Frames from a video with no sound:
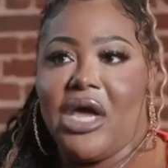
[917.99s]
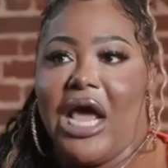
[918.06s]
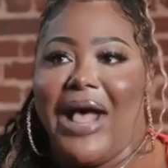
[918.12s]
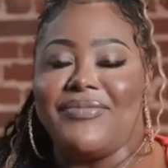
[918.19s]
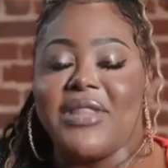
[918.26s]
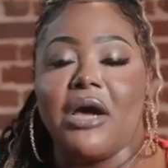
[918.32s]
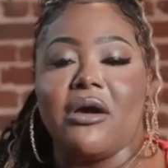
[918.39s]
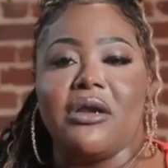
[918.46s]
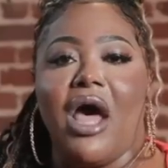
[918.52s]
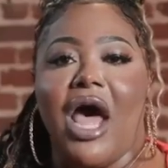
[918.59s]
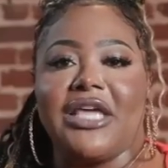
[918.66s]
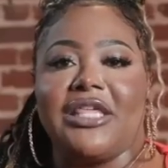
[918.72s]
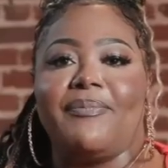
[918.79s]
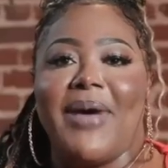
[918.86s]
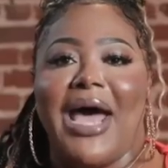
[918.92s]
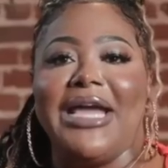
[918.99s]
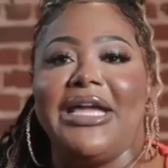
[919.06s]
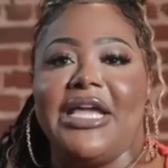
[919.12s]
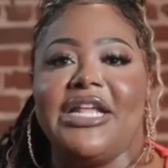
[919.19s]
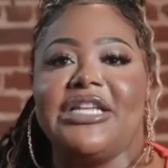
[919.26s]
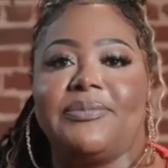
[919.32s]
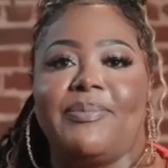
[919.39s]
i'm not going to occupy
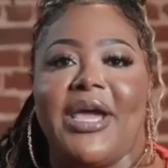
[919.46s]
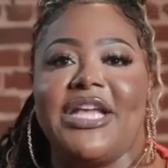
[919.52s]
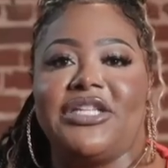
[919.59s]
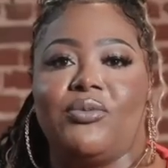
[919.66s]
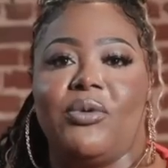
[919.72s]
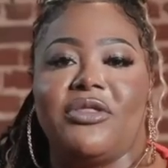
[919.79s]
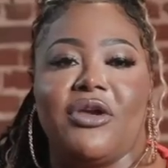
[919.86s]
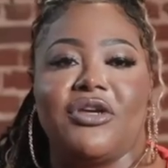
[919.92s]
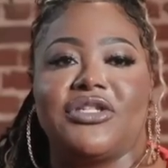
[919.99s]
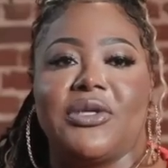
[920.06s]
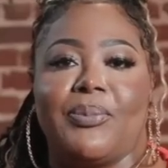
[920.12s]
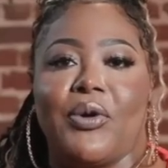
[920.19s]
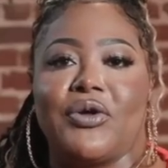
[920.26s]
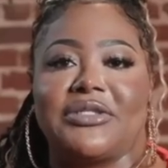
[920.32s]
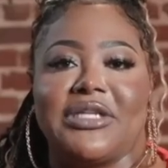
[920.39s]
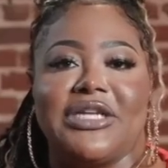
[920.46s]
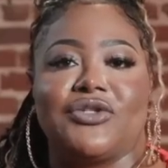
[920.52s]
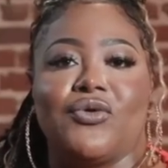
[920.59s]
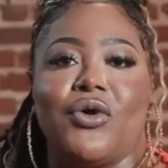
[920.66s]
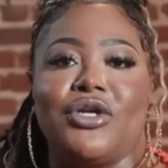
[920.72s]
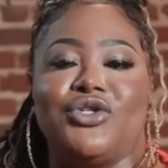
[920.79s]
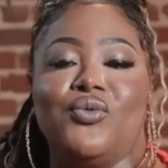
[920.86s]
any space where there's a person that's
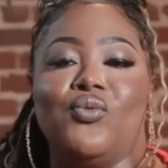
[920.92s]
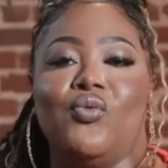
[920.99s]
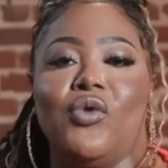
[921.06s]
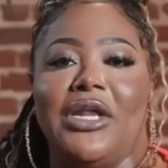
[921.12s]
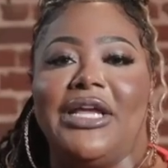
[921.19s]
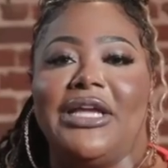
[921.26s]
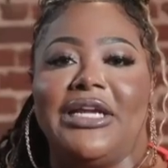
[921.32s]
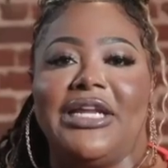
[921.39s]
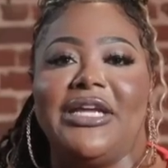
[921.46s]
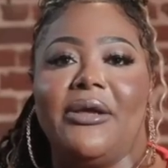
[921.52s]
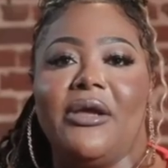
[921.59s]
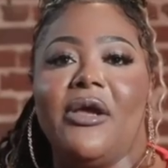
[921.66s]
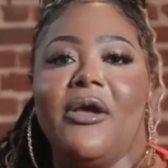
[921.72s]
going to willingly